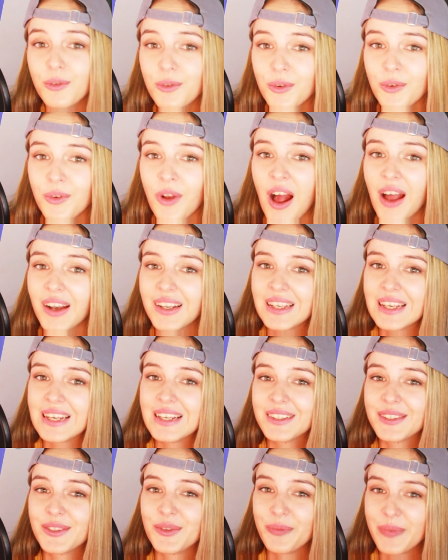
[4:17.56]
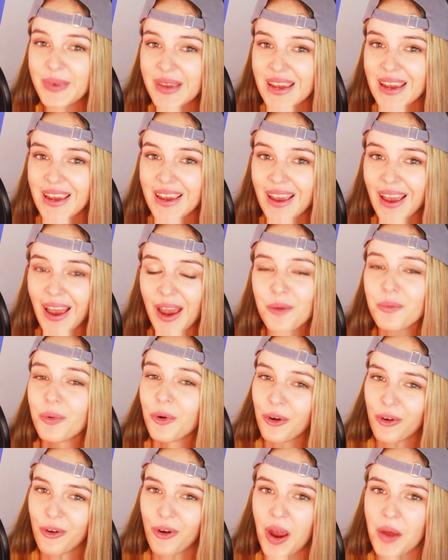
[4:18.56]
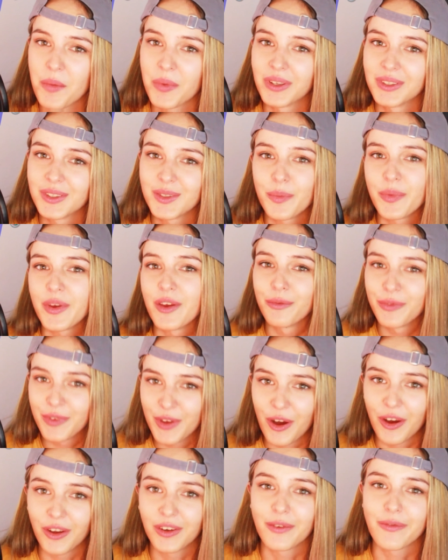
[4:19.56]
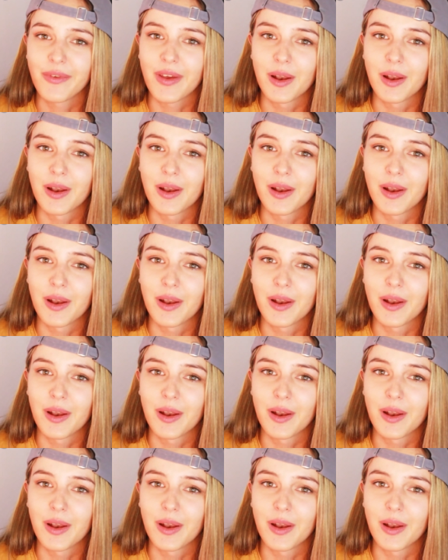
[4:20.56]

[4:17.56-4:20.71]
you do not need to be a programmer to be a VR